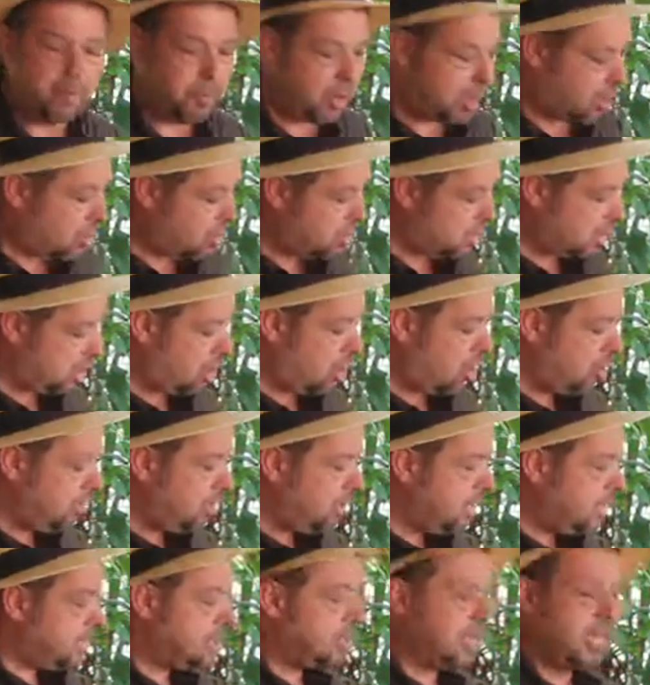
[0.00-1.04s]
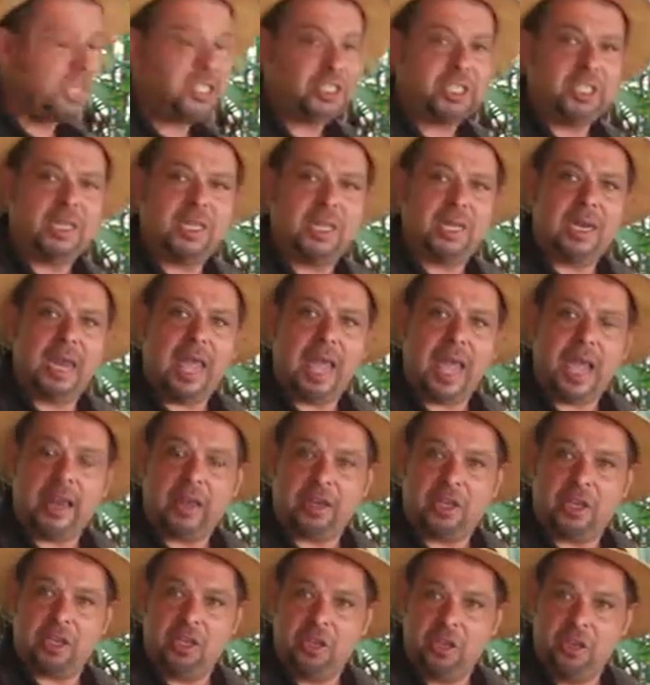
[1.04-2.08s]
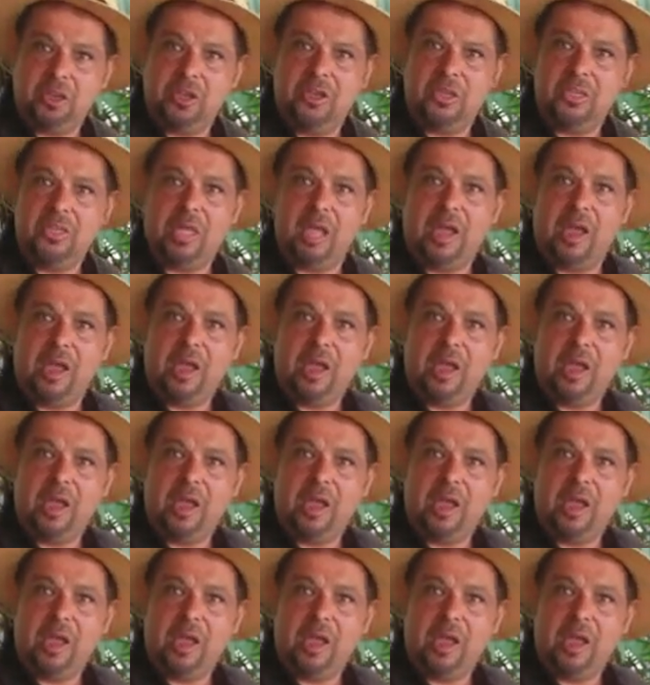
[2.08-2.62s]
because the condensation that occurs